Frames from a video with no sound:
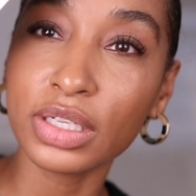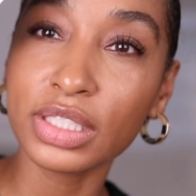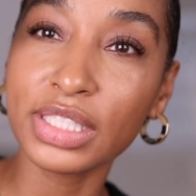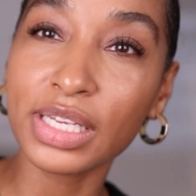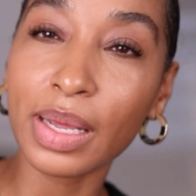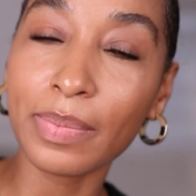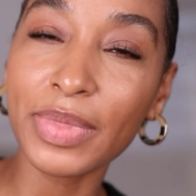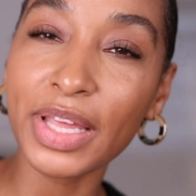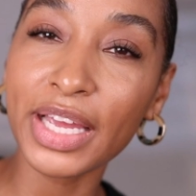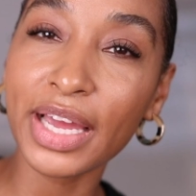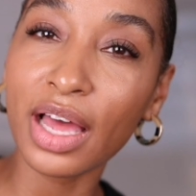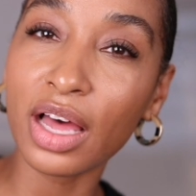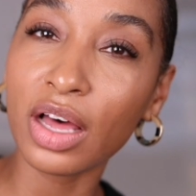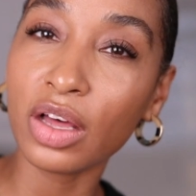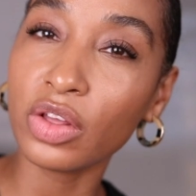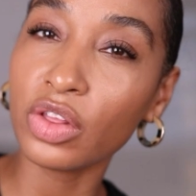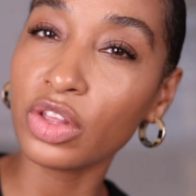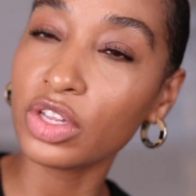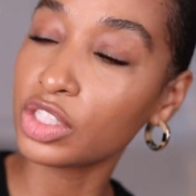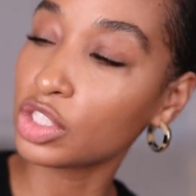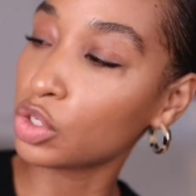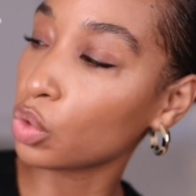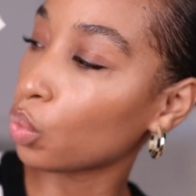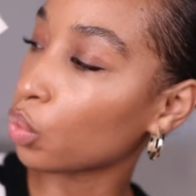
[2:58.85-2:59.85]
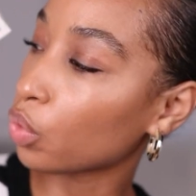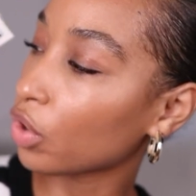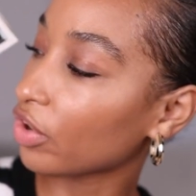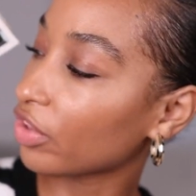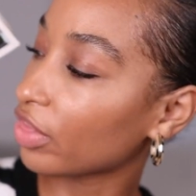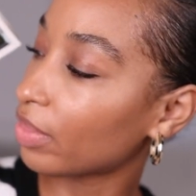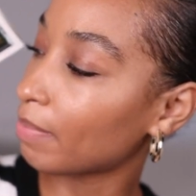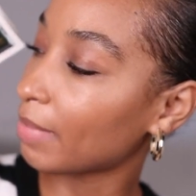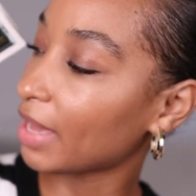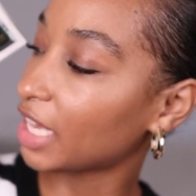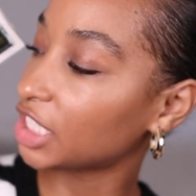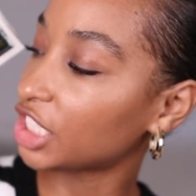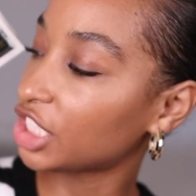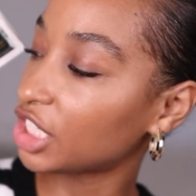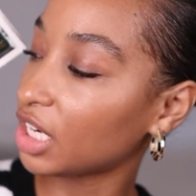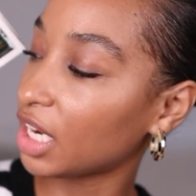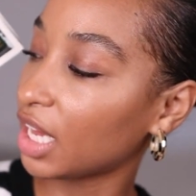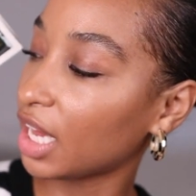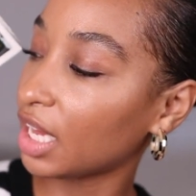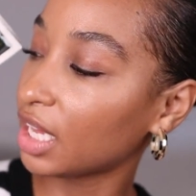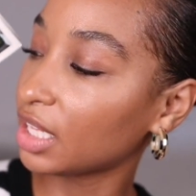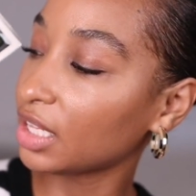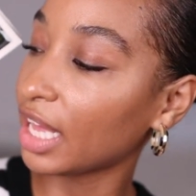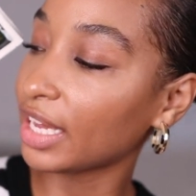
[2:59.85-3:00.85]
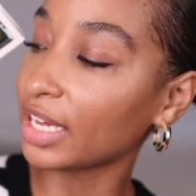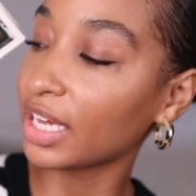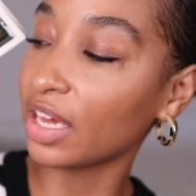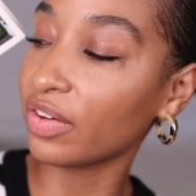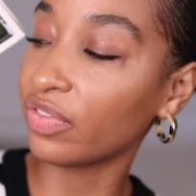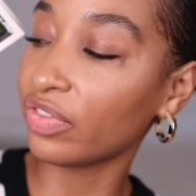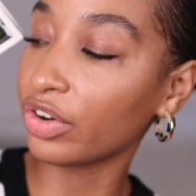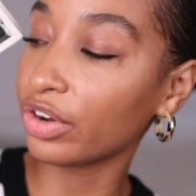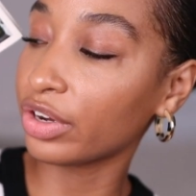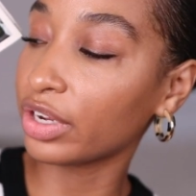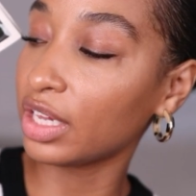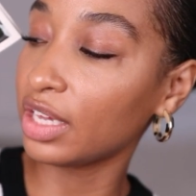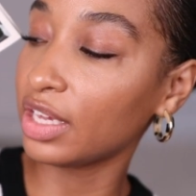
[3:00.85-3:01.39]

Something else worth mentioning, like if you're